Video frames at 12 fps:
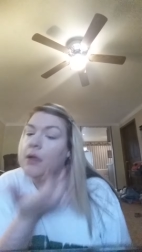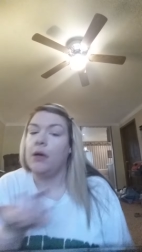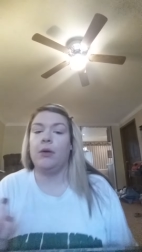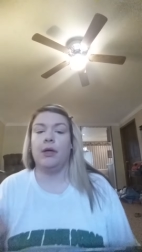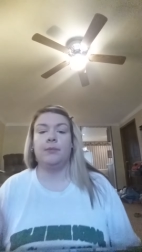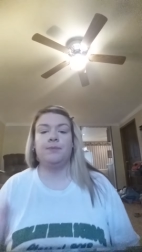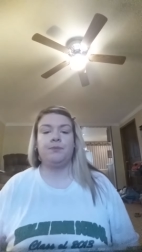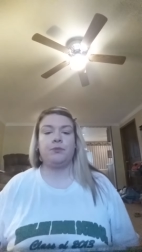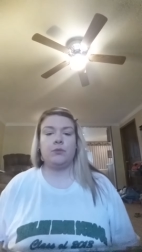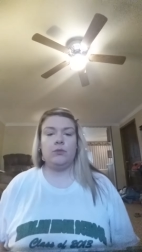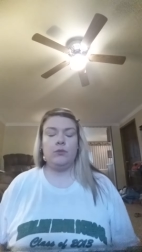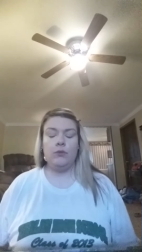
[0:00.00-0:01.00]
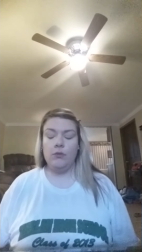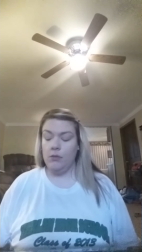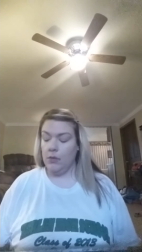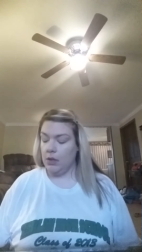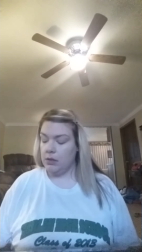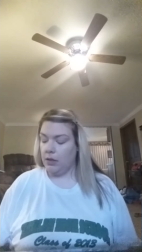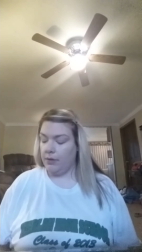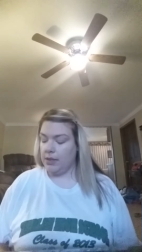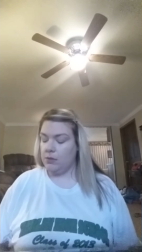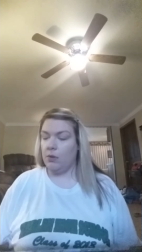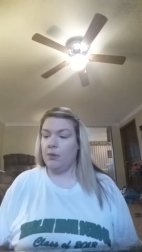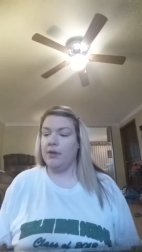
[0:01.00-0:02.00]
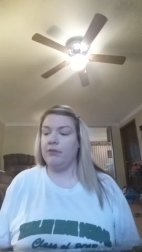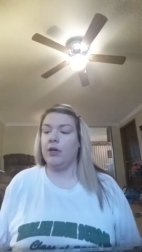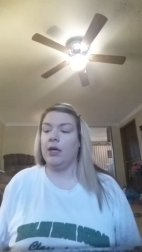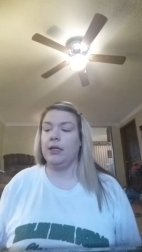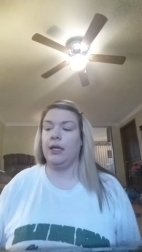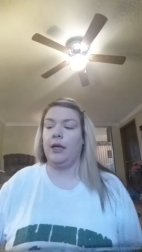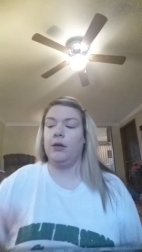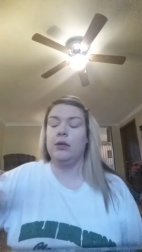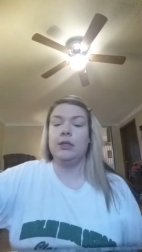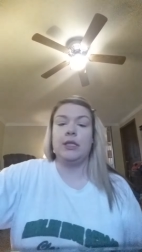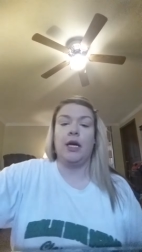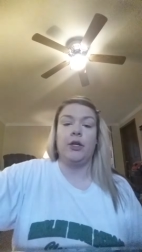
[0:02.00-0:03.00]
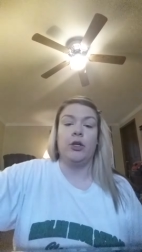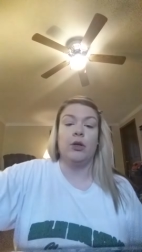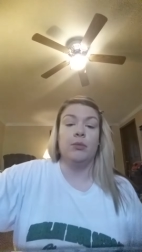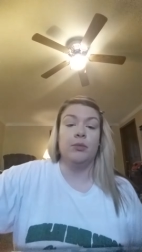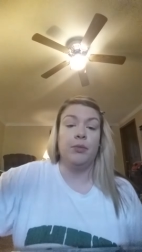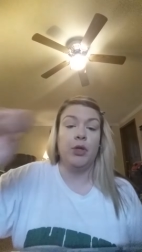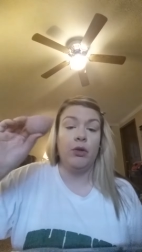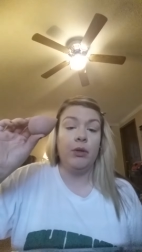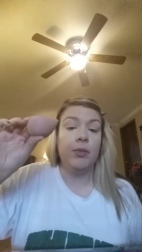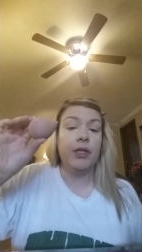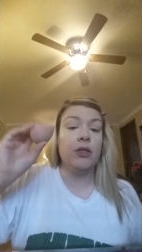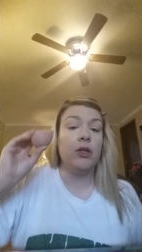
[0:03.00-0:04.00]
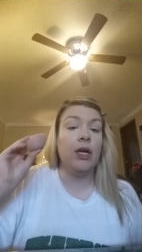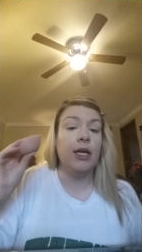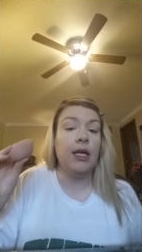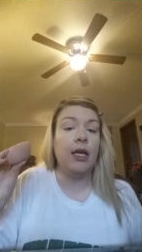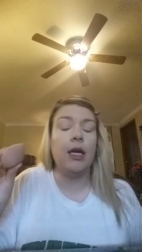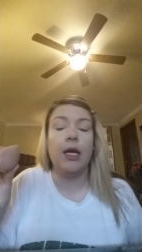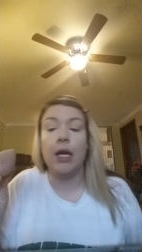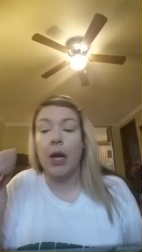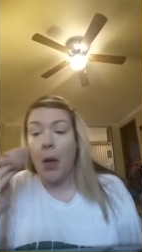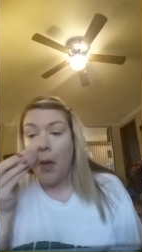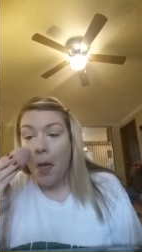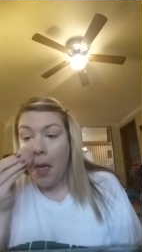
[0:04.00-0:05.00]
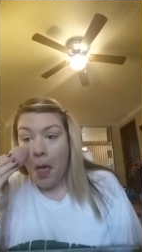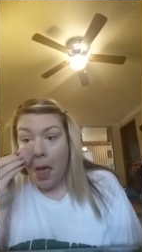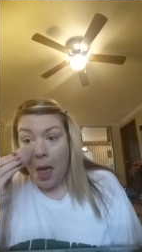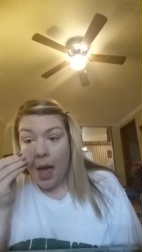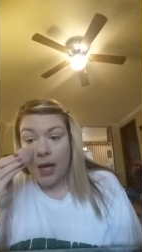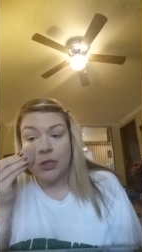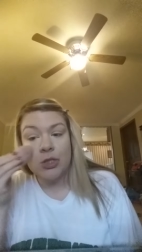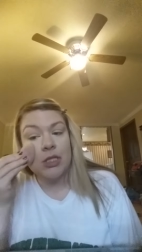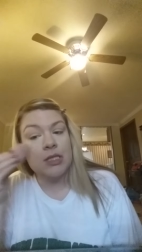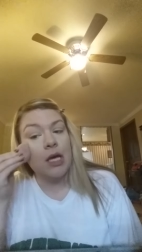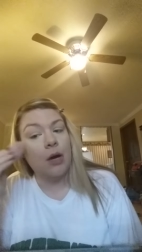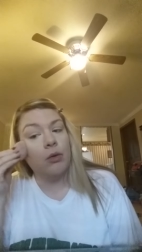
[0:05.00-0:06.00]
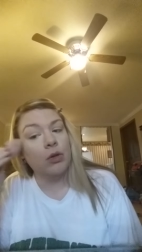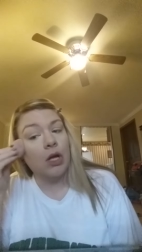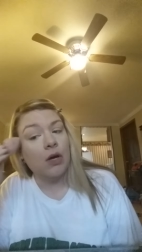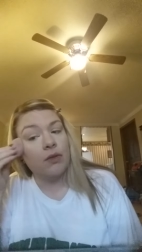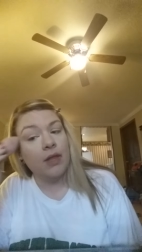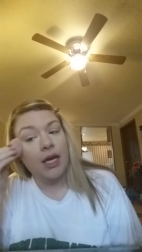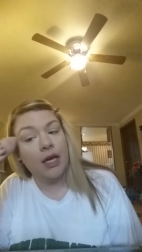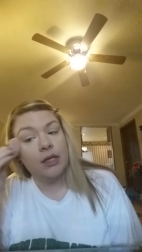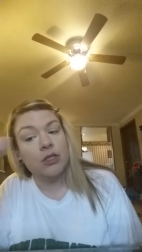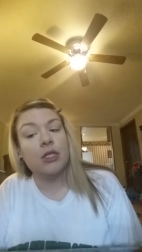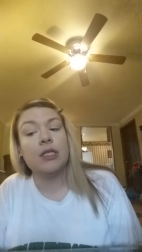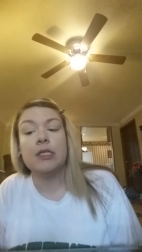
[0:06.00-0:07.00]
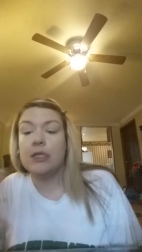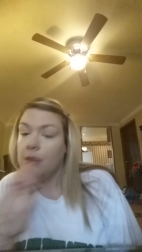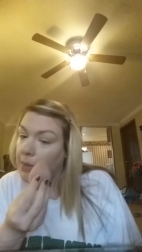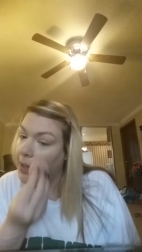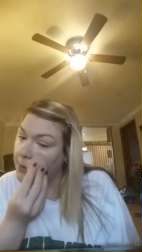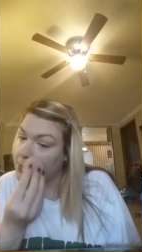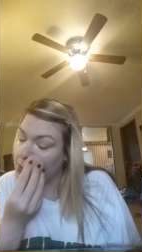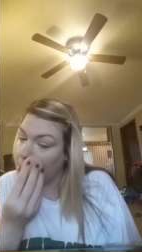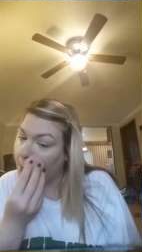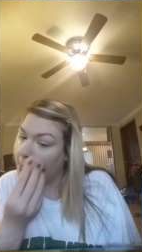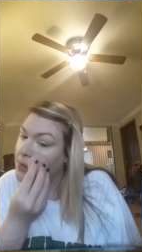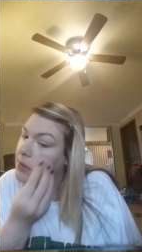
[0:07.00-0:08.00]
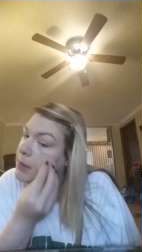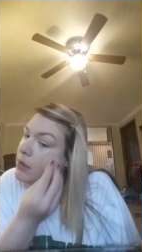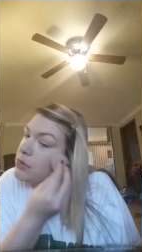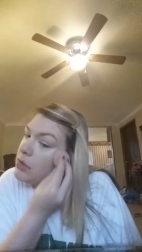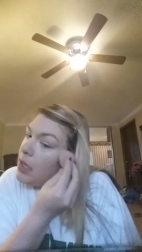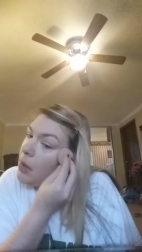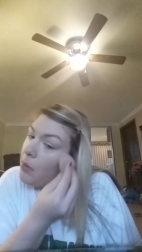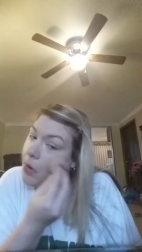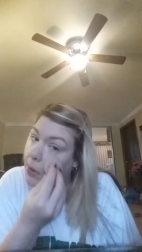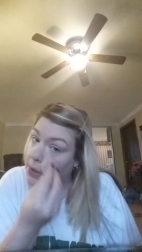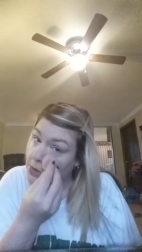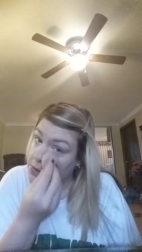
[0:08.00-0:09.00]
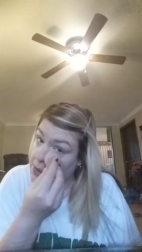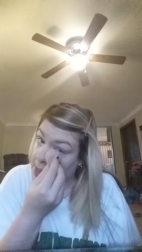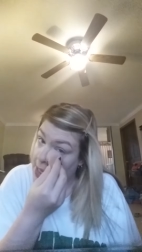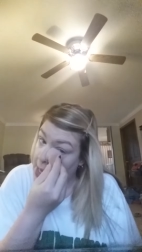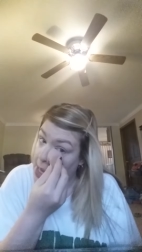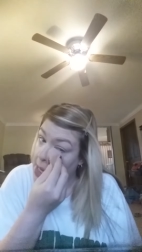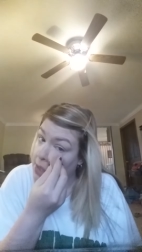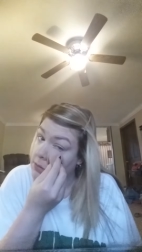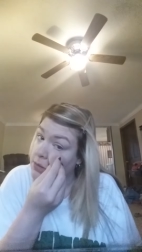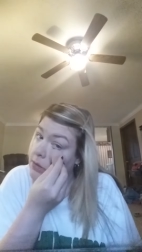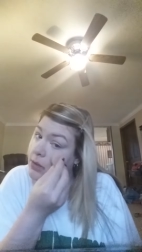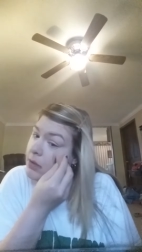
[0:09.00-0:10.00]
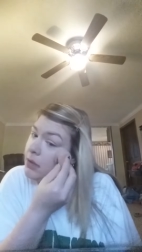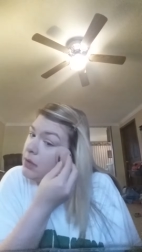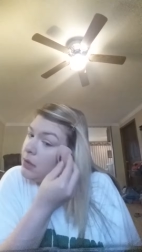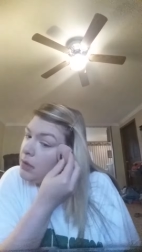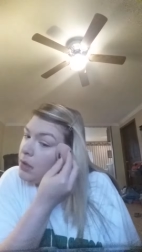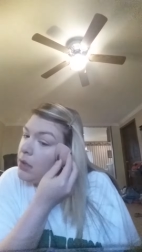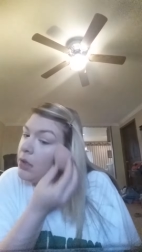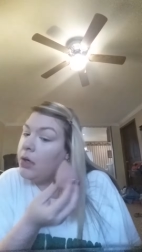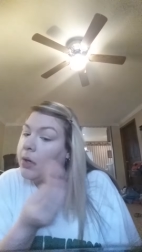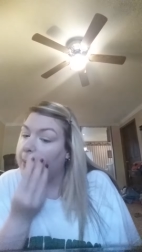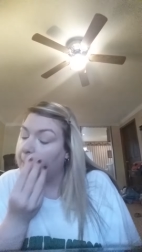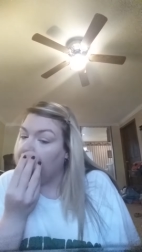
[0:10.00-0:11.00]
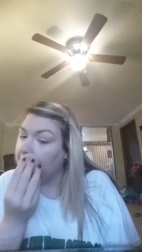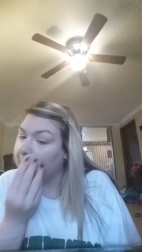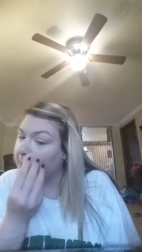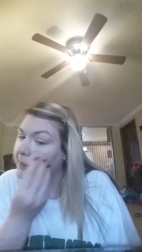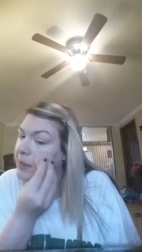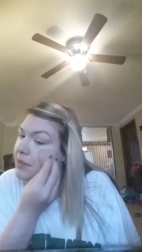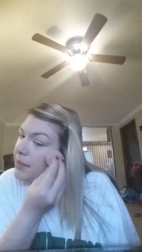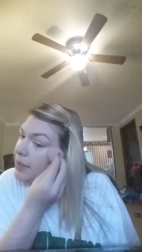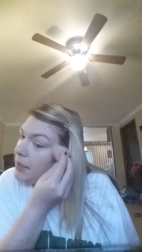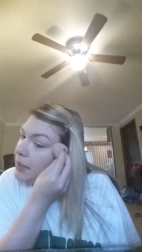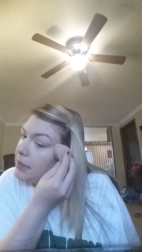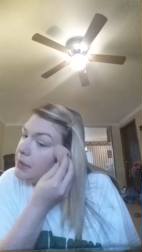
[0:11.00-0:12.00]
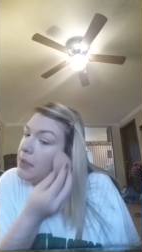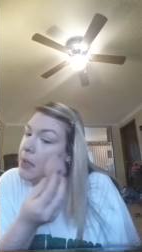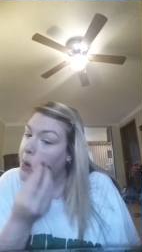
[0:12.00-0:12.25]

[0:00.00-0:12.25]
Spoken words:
Okay, so that's what we've got now. Take your beauty blender again and just go along the edges to make sure that there's no harsh lines or anything like that.